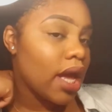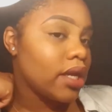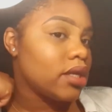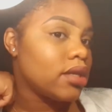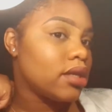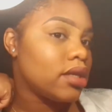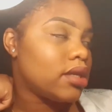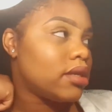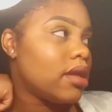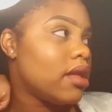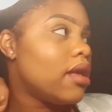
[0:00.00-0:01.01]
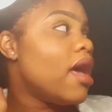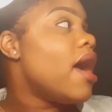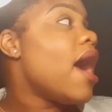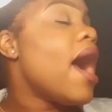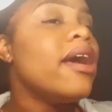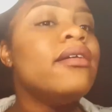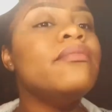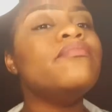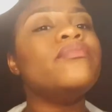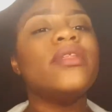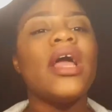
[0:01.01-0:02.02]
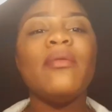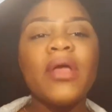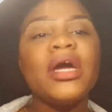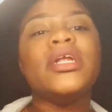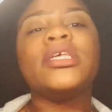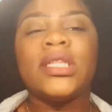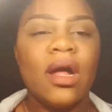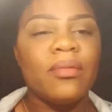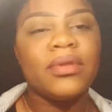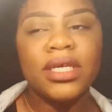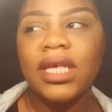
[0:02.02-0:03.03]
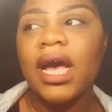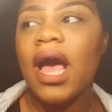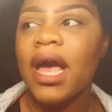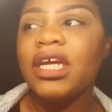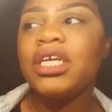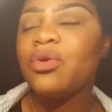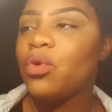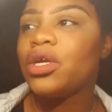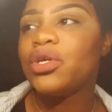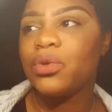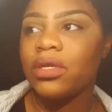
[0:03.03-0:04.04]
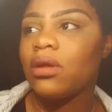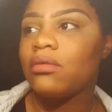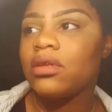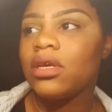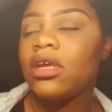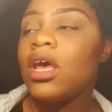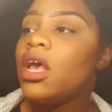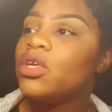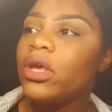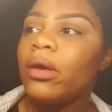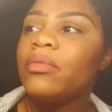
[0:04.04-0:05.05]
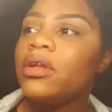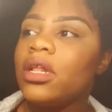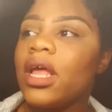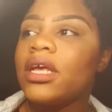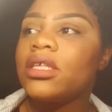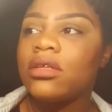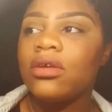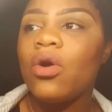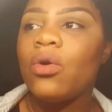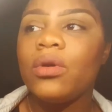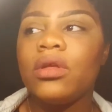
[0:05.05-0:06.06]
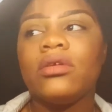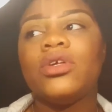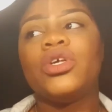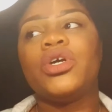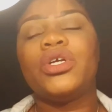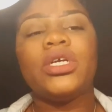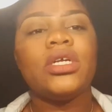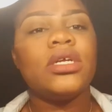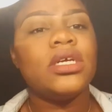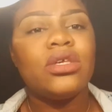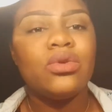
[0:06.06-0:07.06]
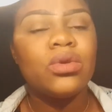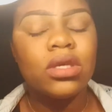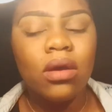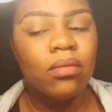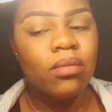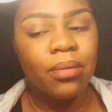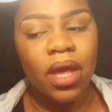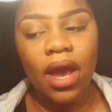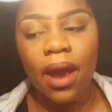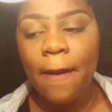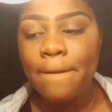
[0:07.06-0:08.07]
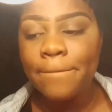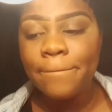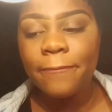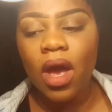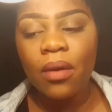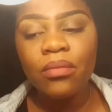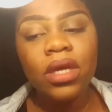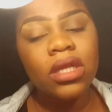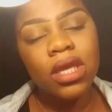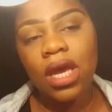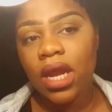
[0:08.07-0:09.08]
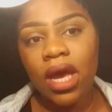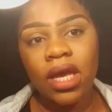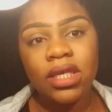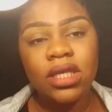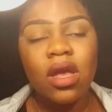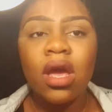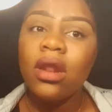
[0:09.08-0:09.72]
I just, I'm not gonna stop this. Like, I actually wanna do something. So I'm gonna, like, go searching and do something. Like, I'm being dead ass.